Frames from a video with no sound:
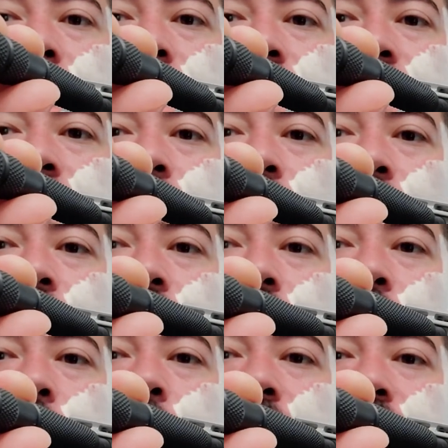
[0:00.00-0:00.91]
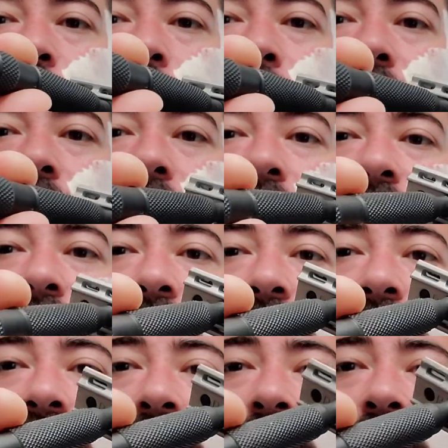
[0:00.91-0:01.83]
a different color base plate, head
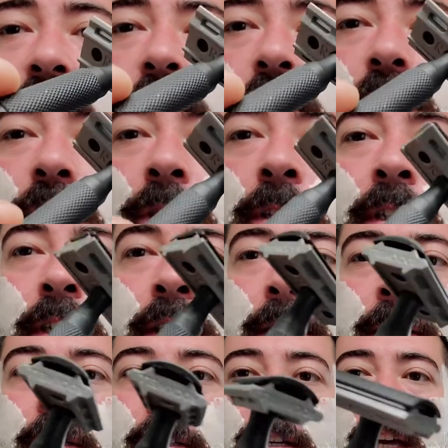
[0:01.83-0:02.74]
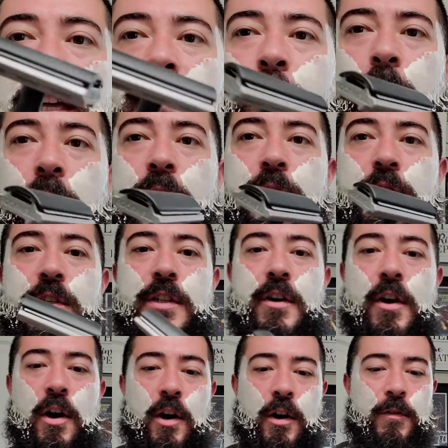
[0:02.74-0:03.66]
and handle. And we're using the
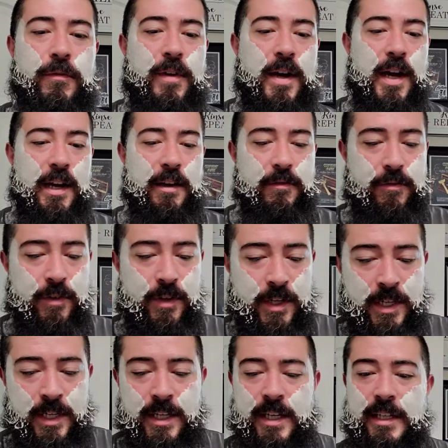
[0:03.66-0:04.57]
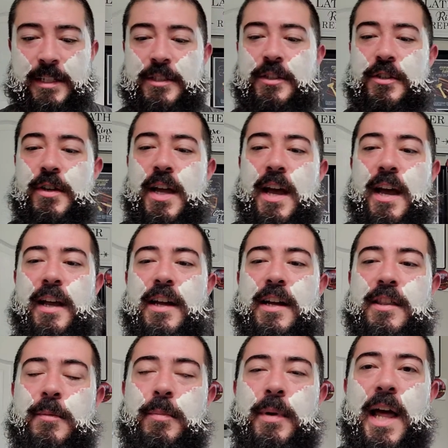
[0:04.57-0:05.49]
R5. And so, yeah, I got
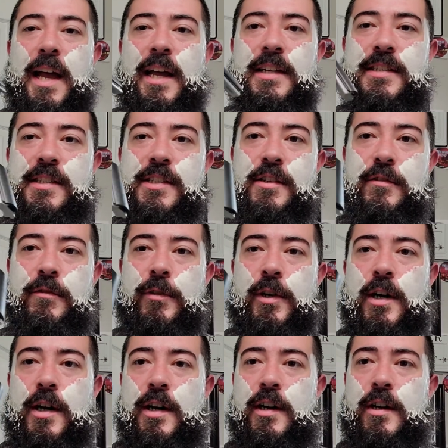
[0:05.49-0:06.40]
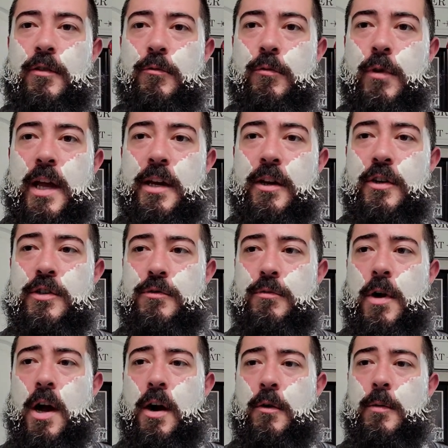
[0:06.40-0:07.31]
the black and silver uh, Raiders
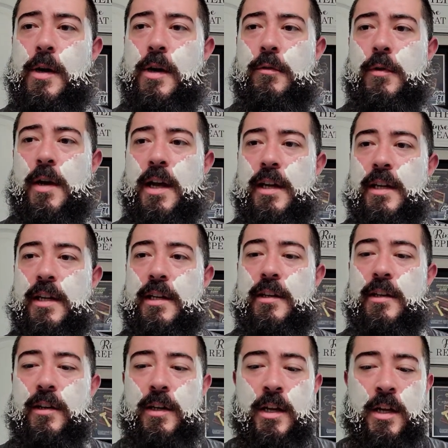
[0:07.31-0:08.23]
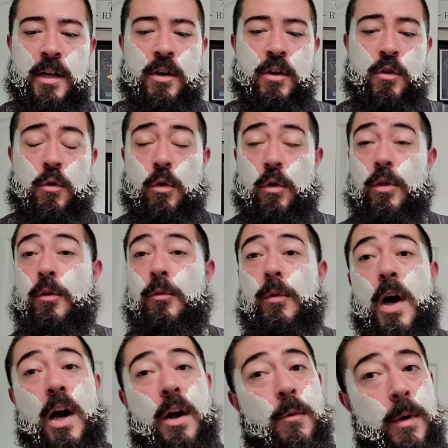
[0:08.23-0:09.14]
Rockwell right here, or the
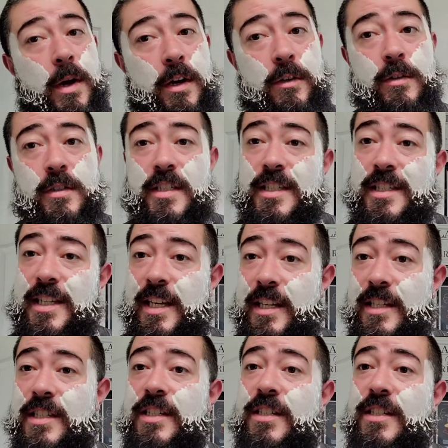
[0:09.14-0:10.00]
Rockwell 6